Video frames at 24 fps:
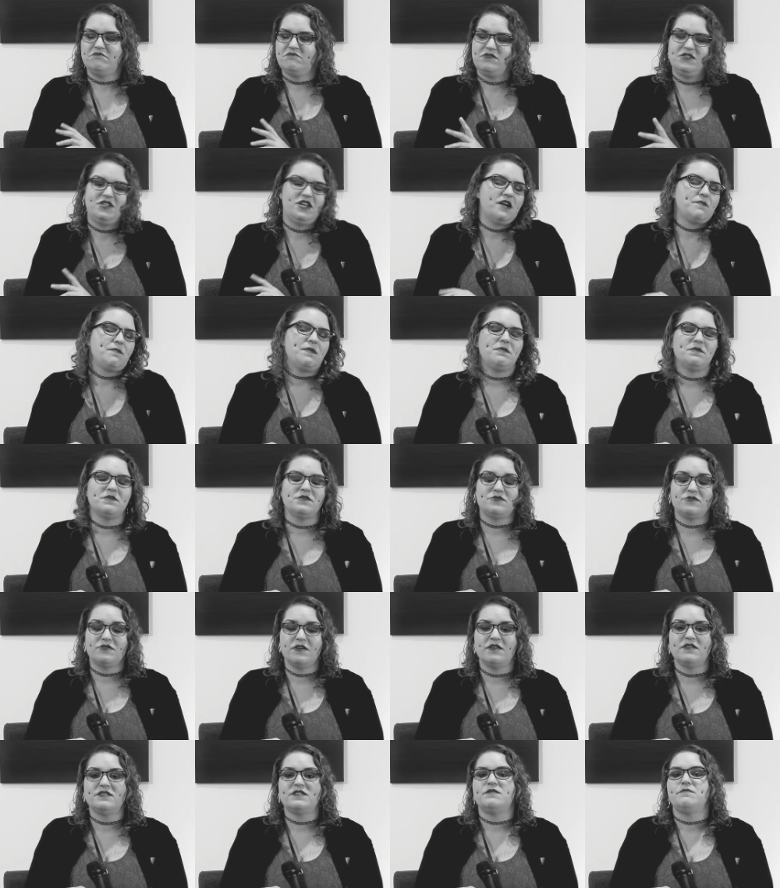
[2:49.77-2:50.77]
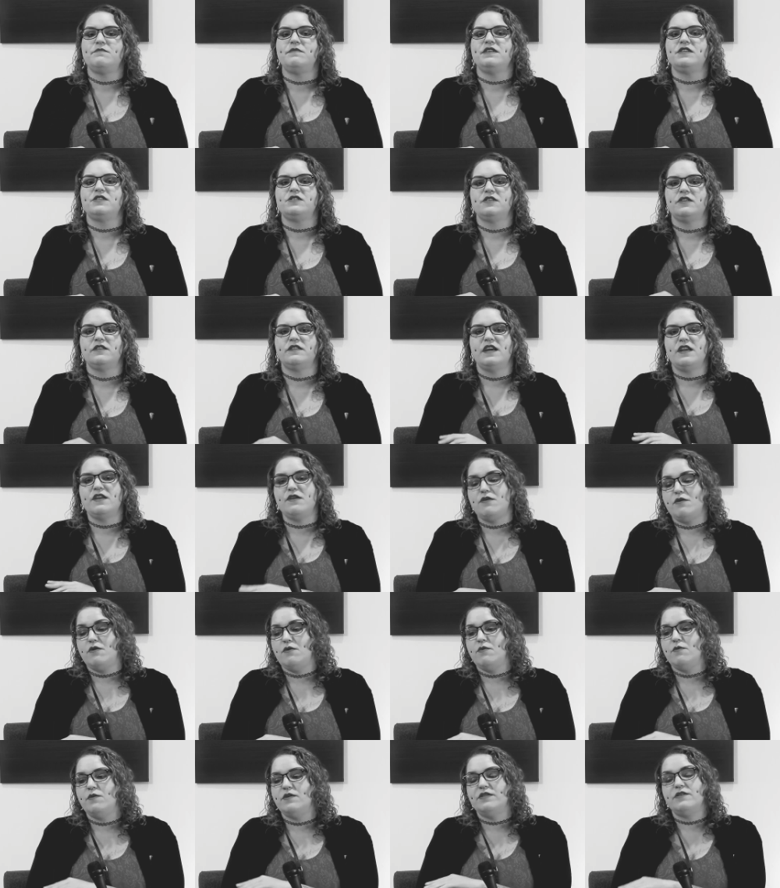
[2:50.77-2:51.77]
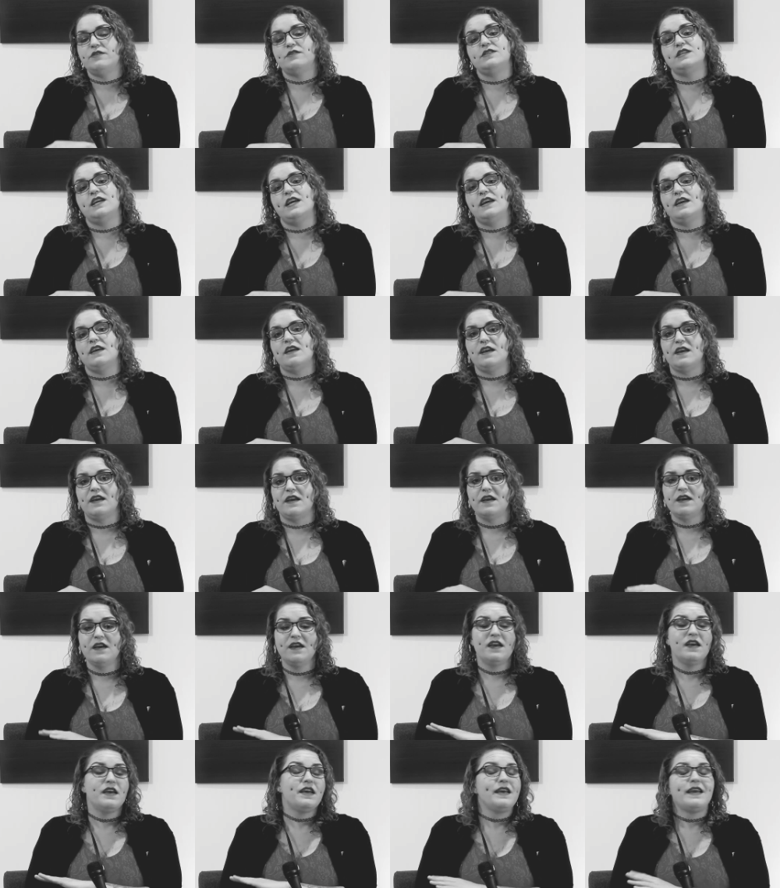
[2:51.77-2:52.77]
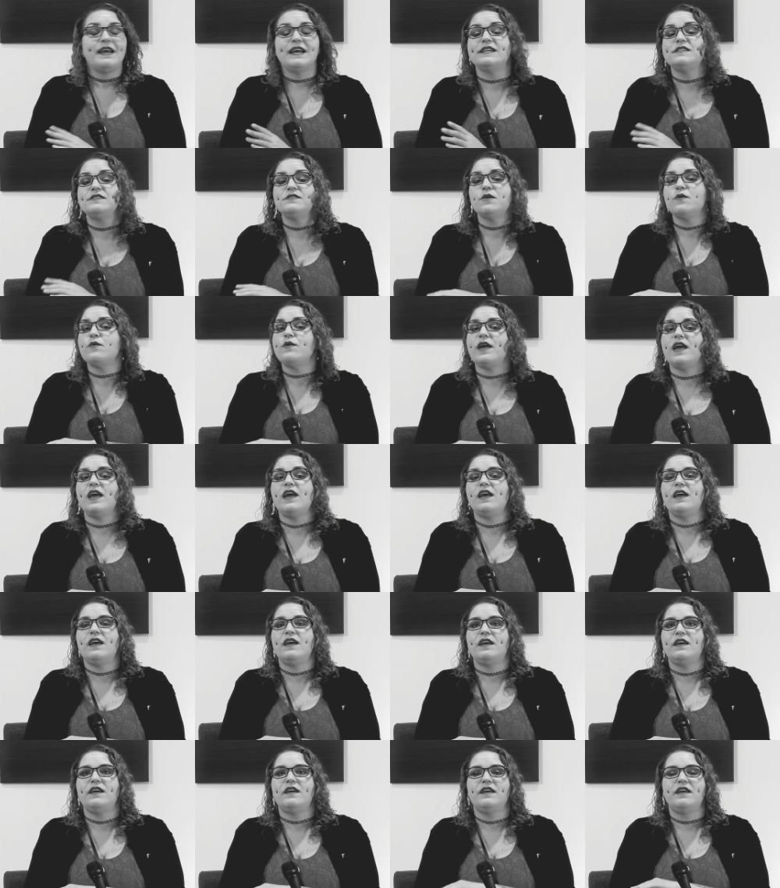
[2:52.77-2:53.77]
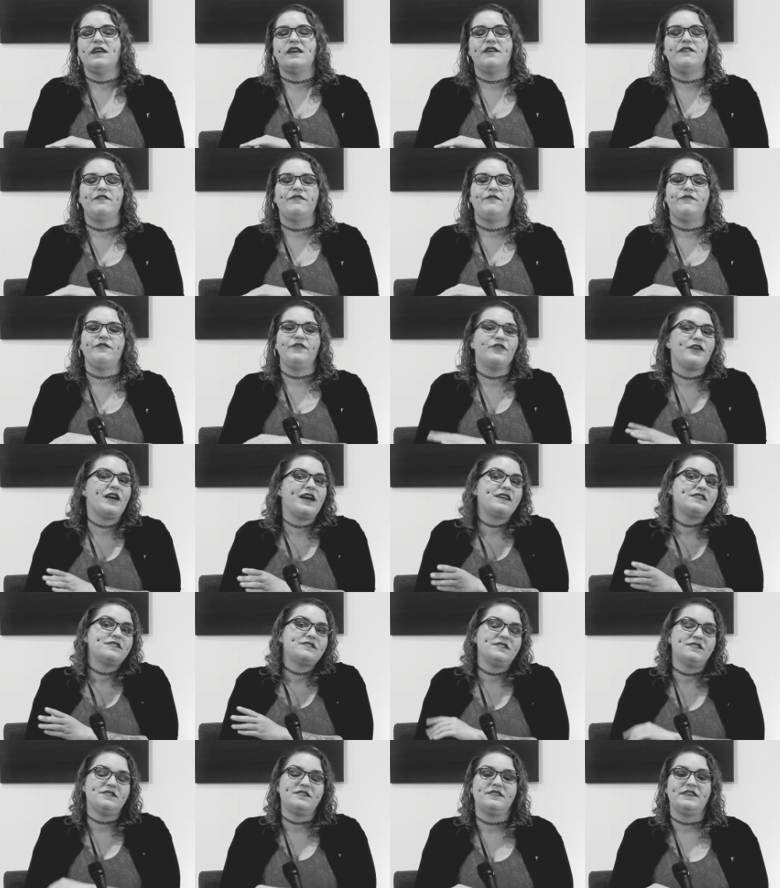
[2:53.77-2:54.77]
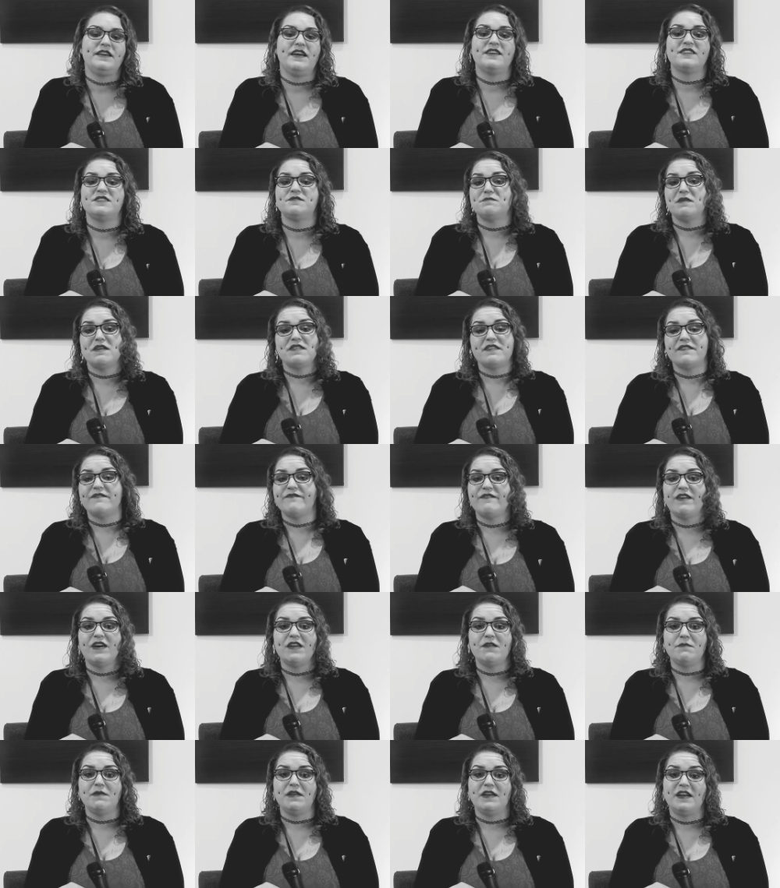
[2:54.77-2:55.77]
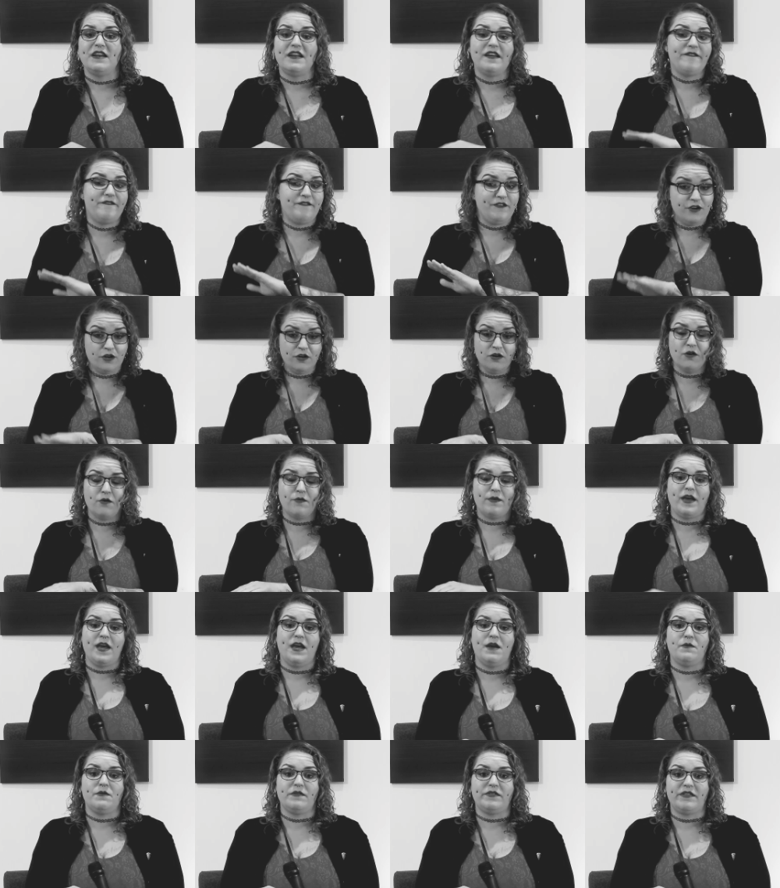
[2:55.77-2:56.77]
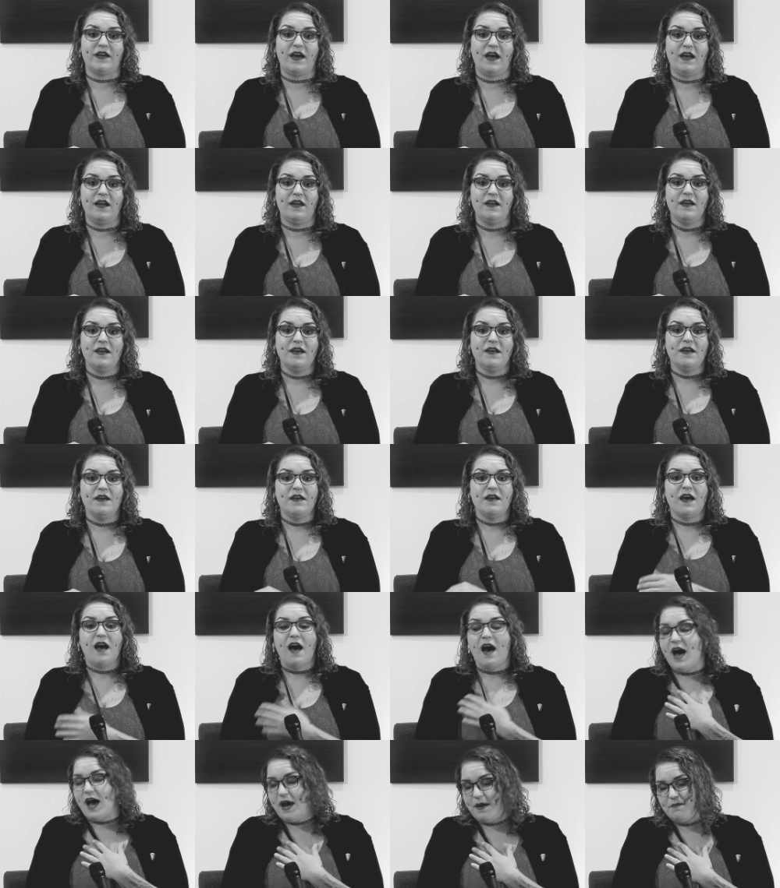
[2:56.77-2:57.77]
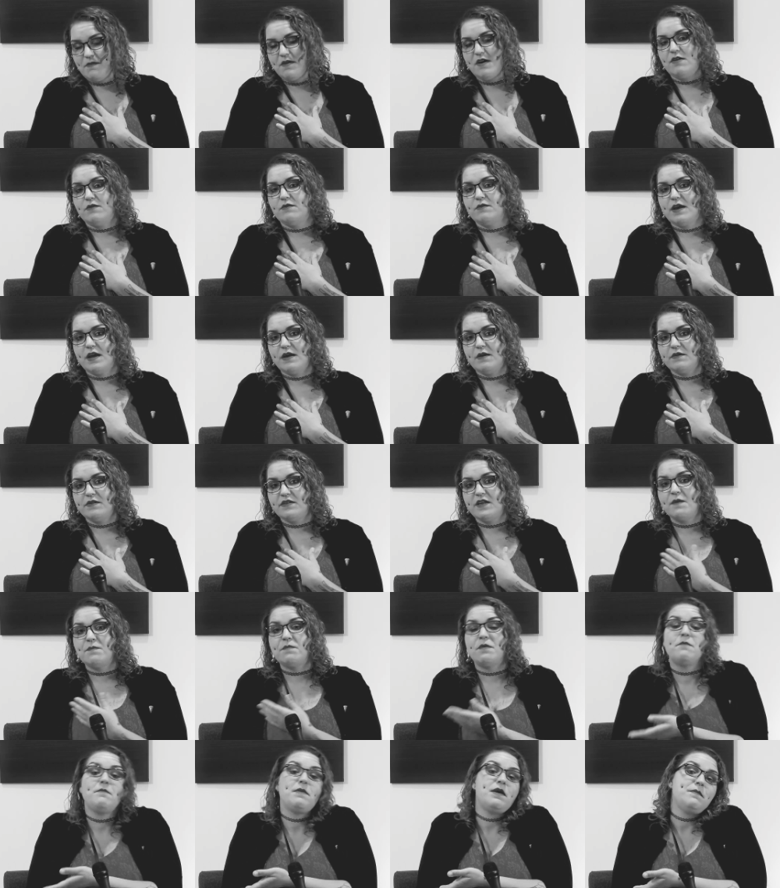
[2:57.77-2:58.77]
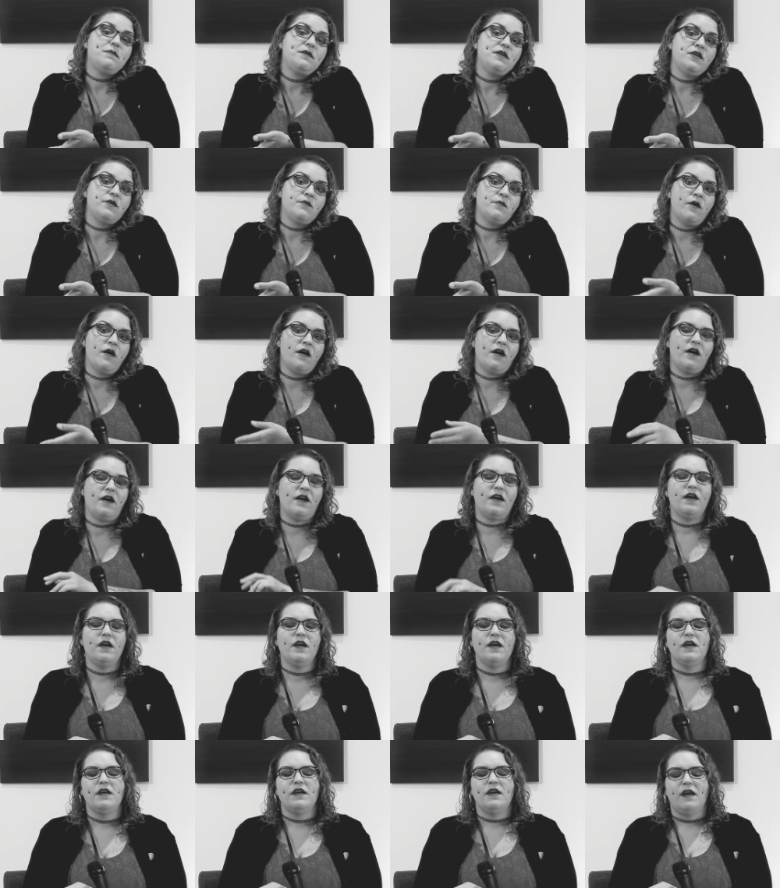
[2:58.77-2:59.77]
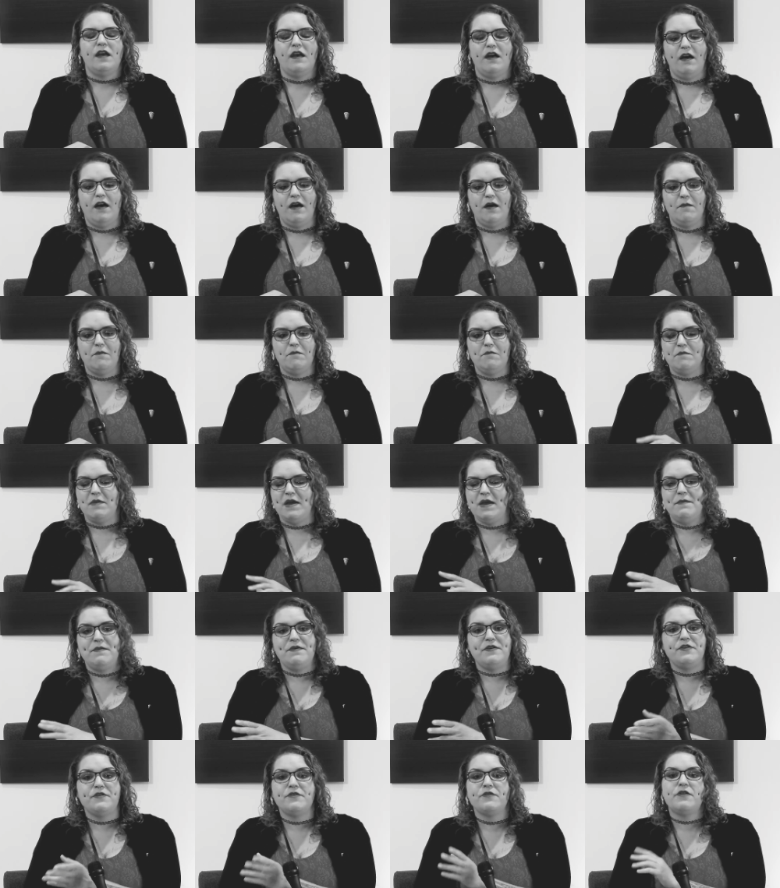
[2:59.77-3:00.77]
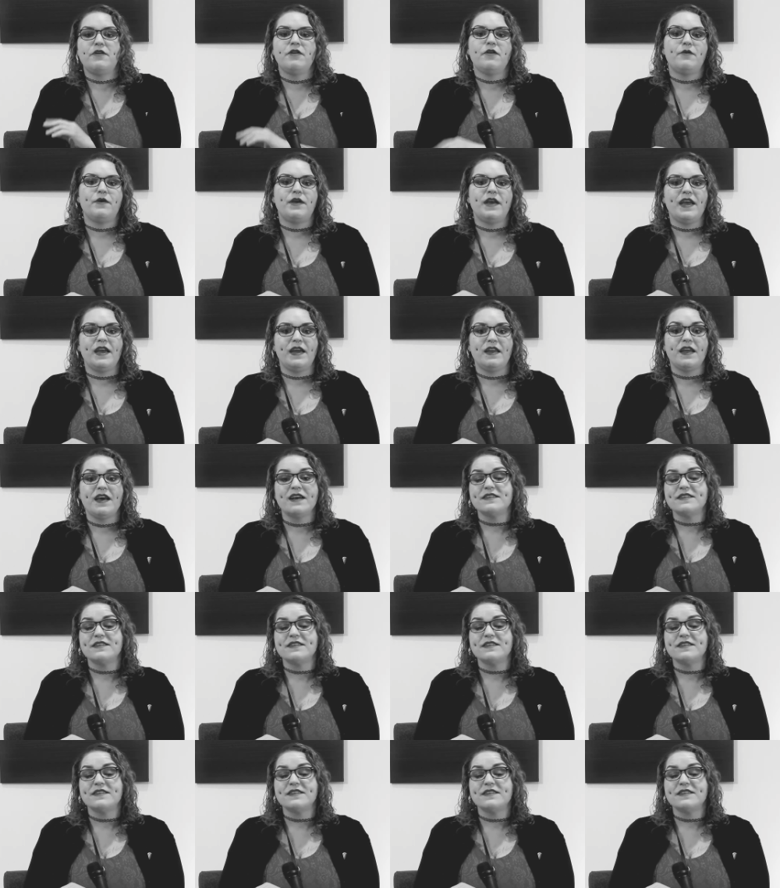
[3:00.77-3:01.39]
check people's drugs and make sure they know what they're taking it's okay if your ecstasy has methamphetamine in it if you're okay with that i'm not okay with that but maybe you are um, maybe your cocaine